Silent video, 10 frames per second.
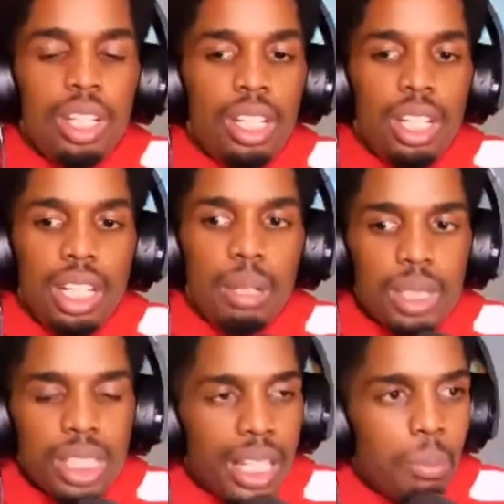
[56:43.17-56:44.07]
and I'm
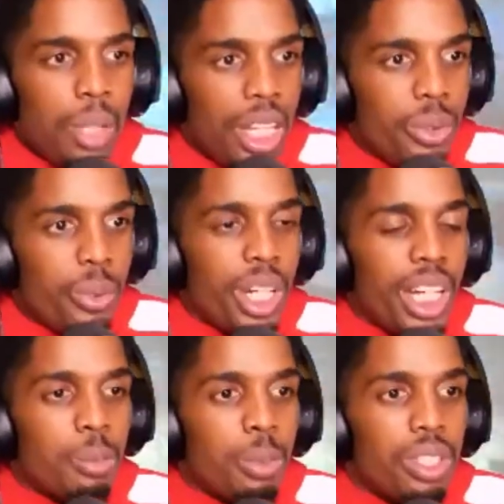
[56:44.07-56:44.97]
just like, man, you
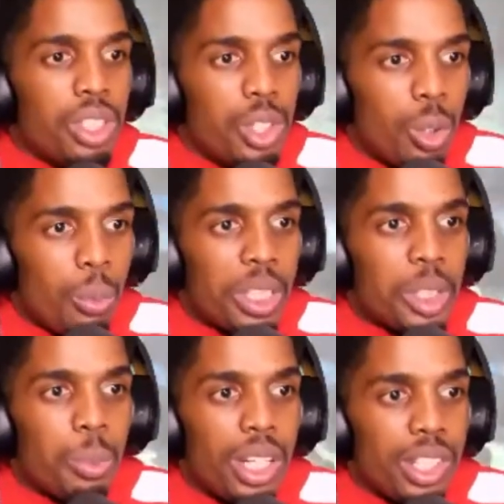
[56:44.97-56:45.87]
guys put so much
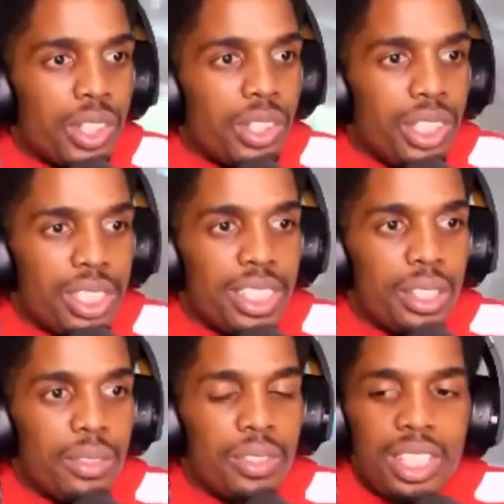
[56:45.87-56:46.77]
pressure on
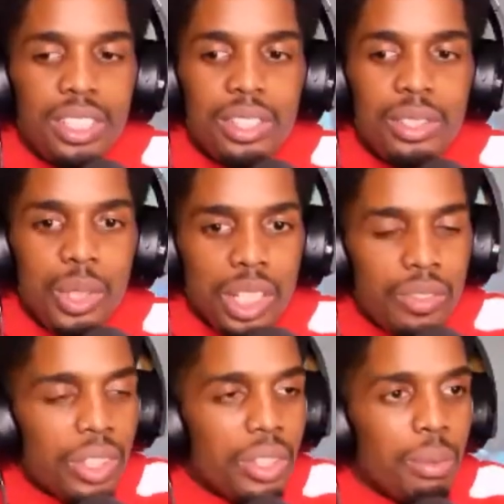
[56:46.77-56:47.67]
yourselves, and you give
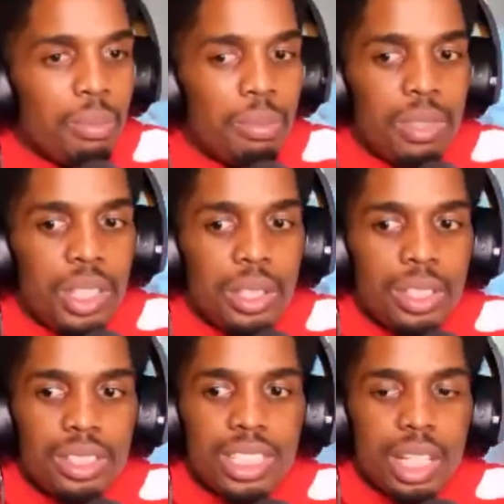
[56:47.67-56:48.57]
your your
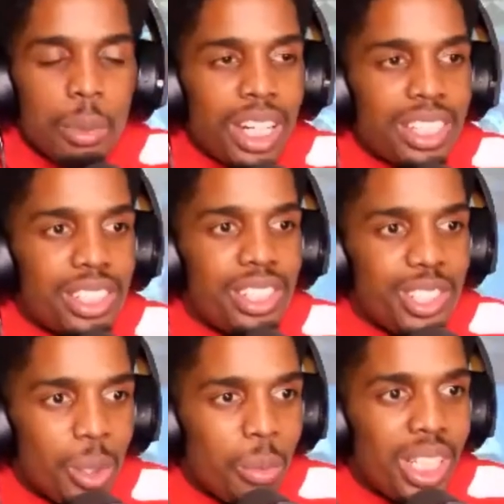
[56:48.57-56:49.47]
subconscious
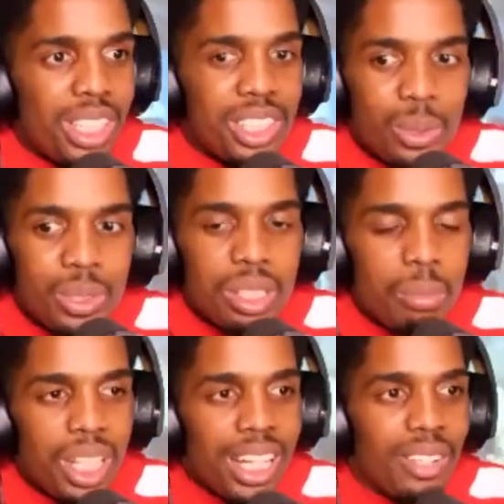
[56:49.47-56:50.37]
so many excuses to be
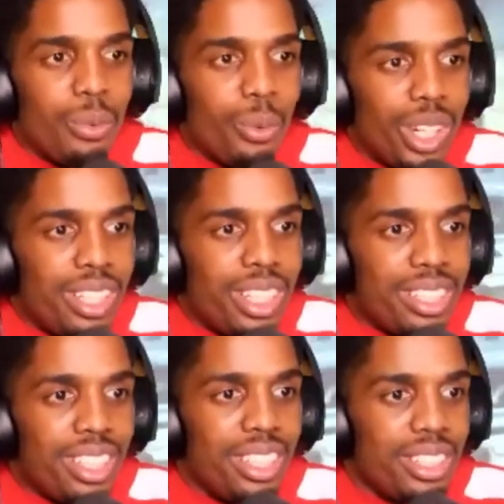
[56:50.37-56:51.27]
like, if one of these
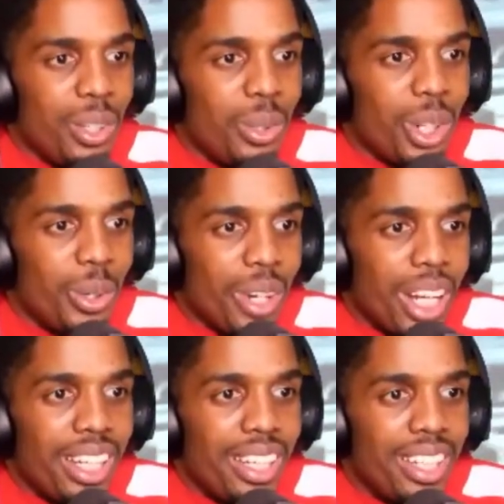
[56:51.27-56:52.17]
things don't go
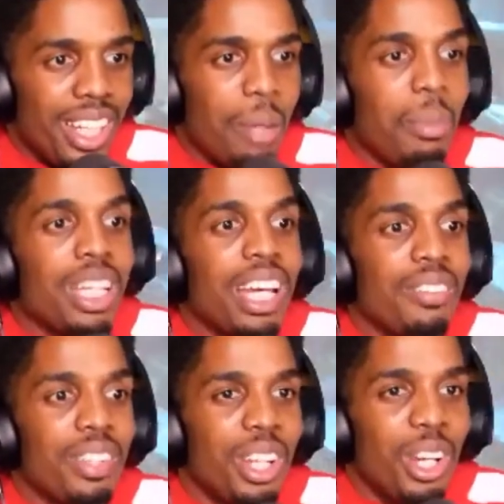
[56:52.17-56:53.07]
right, I'm about to
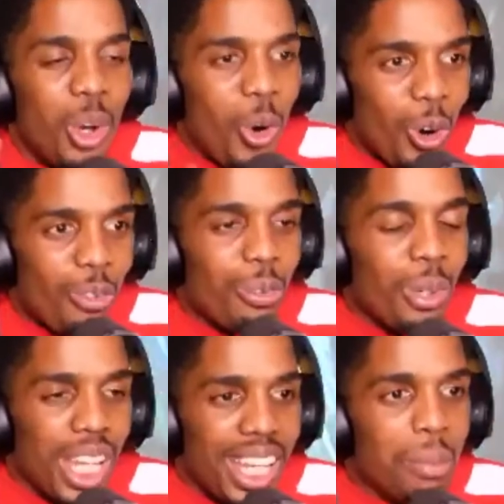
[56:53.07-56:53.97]
have an awful
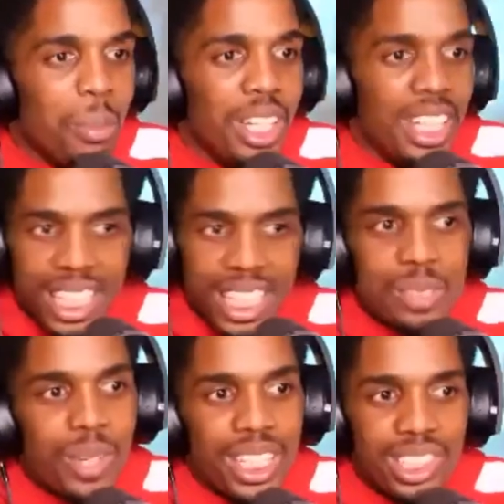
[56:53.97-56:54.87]
game. And that's
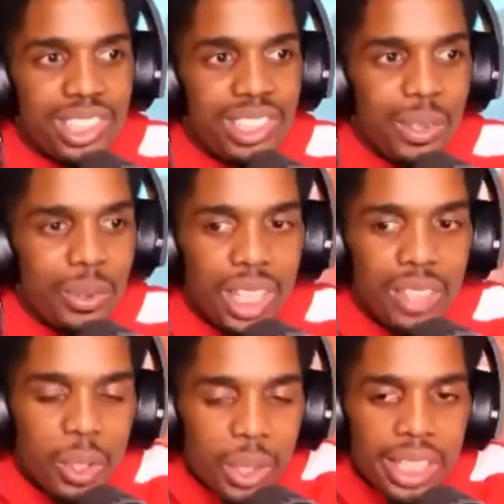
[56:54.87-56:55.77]
why I just don't give it.
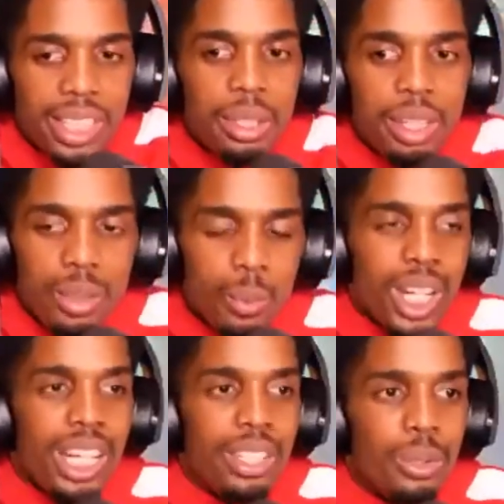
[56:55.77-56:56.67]
Only the, the, what
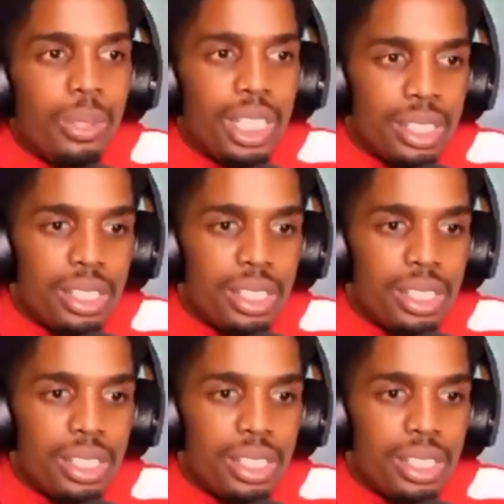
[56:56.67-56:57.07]
I do is